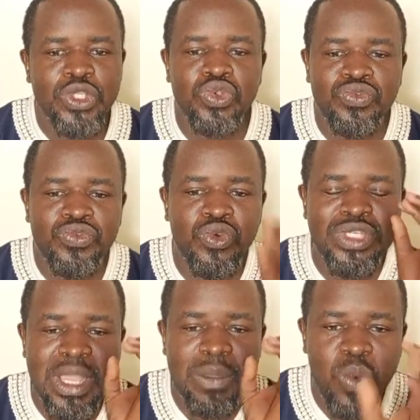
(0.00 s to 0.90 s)
So for
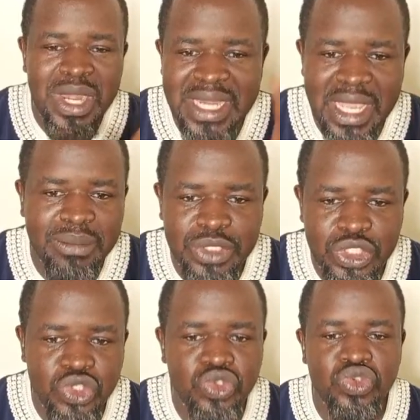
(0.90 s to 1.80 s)
type 1
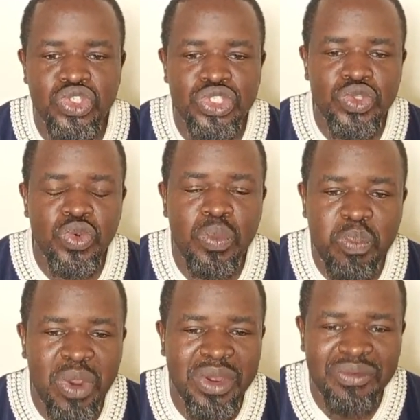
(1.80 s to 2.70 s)
diabetes, you use
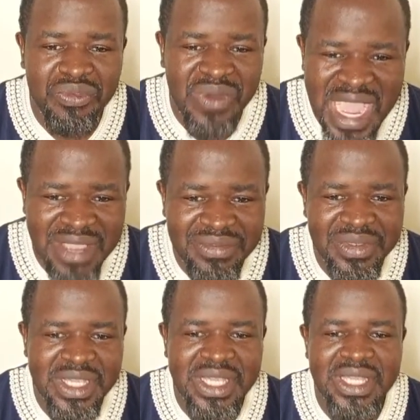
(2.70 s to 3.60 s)
0.5
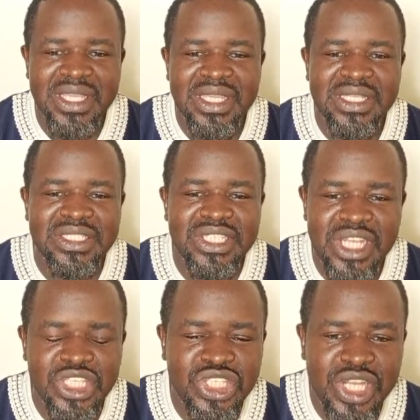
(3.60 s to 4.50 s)

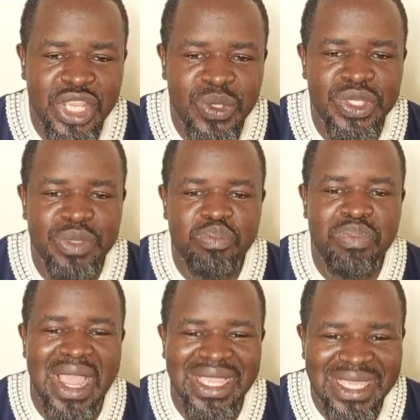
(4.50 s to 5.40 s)
international unit
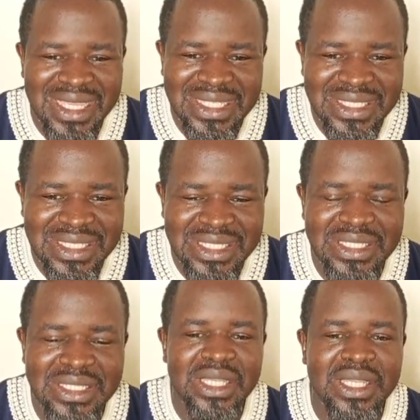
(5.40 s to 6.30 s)
per kg
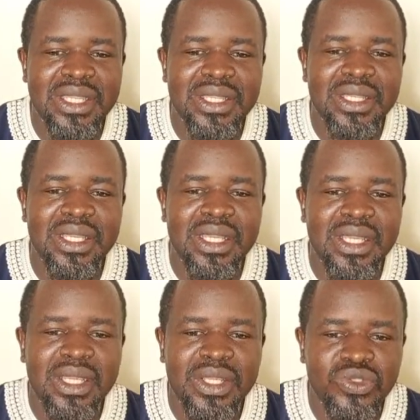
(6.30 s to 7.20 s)

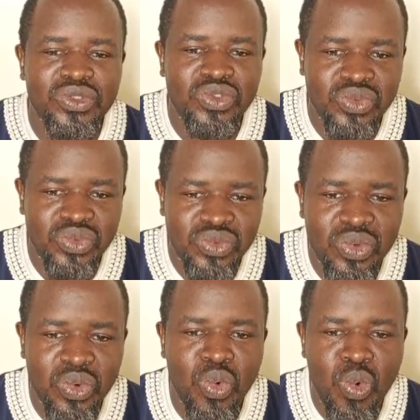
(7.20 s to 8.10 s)

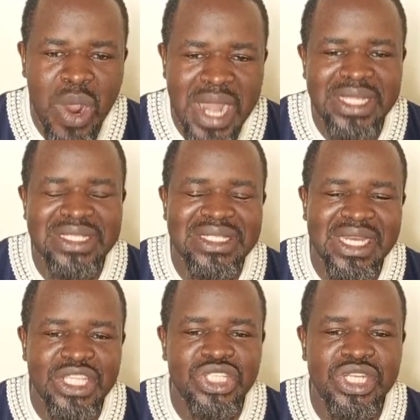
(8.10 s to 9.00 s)
to 1
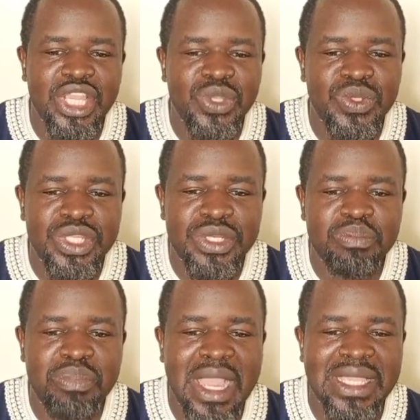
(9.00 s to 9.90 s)
international
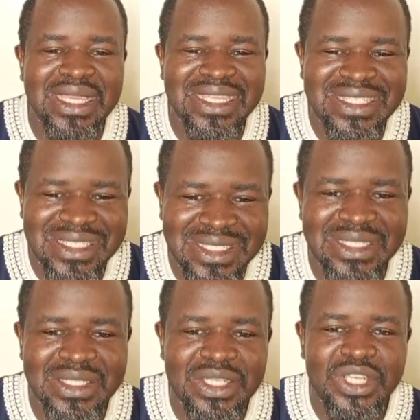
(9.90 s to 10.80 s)
unit per kg.
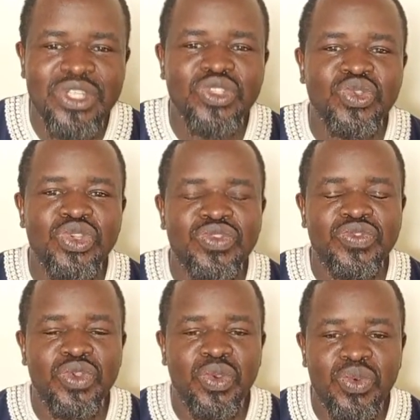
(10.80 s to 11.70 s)
So if
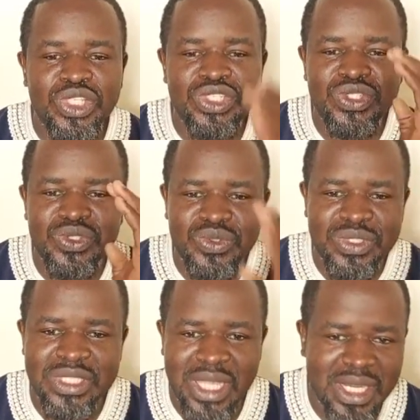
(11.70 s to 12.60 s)
you're going to
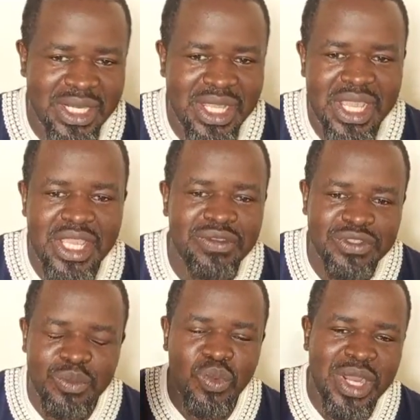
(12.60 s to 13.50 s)
use that, if
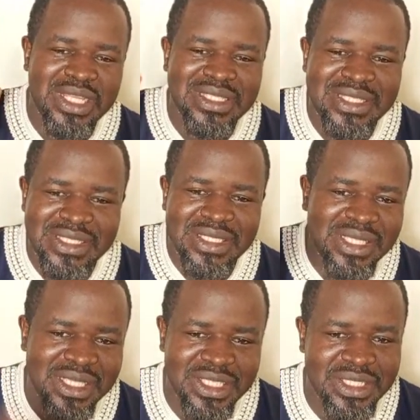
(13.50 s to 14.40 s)
someone is 60
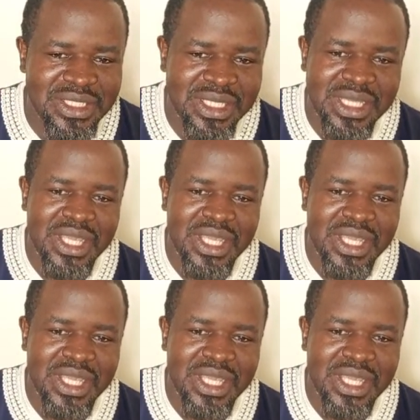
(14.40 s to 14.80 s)
kg,